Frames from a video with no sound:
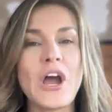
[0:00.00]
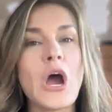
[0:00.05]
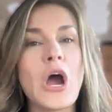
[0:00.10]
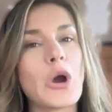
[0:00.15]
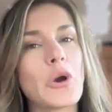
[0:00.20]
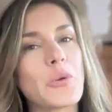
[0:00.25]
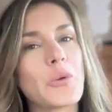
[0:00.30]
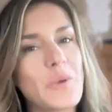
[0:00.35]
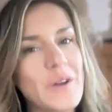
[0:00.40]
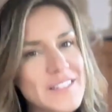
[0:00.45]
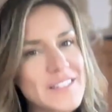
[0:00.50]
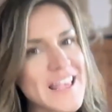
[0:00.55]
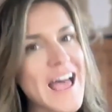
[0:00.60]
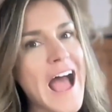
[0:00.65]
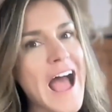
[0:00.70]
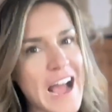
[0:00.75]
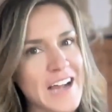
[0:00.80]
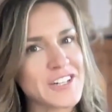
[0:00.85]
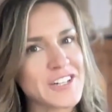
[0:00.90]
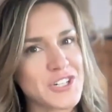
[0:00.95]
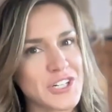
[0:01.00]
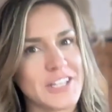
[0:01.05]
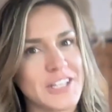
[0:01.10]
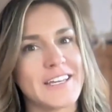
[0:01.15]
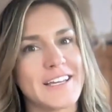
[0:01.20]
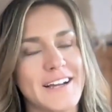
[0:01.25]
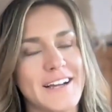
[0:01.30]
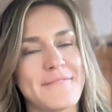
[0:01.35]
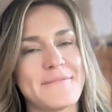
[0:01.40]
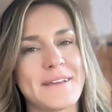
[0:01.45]
Or what's actually
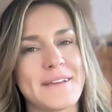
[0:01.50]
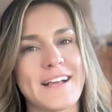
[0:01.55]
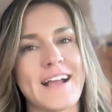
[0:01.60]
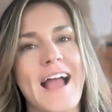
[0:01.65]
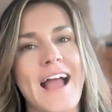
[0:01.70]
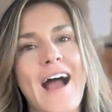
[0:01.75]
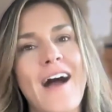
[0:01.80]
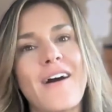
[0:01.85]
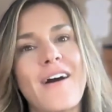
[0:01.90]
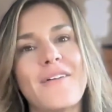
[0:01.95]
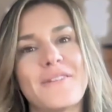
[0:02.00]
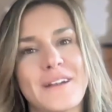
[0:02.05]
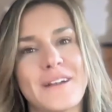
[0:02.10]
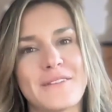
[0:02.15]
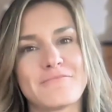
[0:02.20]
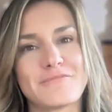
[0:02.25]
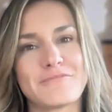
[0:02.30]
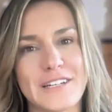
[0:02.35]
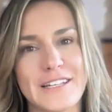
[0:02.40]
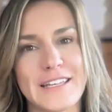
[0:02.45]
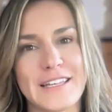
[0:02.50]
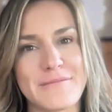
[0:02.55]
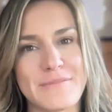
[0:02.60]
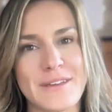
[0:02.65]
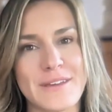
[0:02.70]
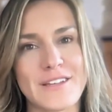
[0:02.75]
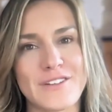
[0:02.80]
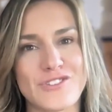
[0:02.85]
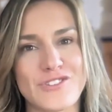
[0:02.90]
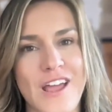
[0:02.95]
coming out when I'm really
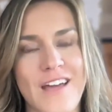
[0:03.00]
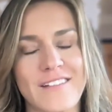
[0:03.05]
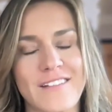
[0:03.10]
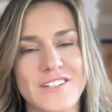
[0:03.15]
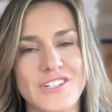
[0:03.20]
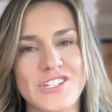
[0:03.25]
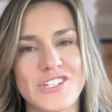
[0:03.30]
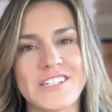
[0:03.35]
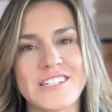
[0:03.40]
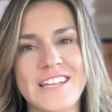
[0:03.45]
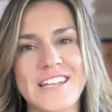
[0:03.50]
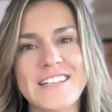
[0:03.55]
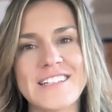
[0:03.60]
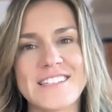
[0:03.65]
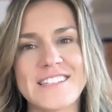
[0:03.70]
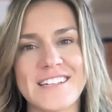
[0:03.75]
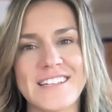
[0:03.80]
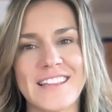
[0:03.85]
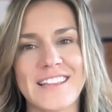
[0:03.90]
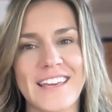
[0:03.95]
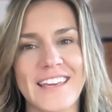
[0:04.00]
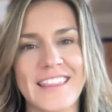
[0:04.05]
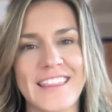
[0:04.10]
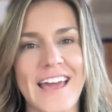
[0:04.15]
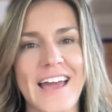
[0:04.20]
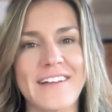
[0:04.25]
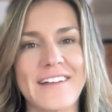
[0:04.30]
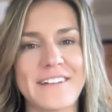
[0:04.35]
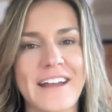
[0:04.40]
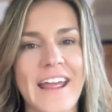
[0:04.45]
being challenged and tested like
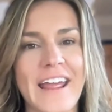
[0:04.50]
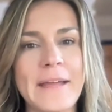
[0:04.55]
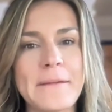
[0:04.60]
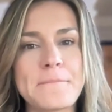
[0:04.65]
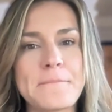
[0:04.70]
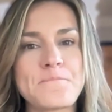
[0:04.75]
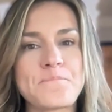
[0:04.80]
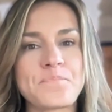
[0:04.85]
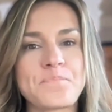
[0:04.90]
that, right?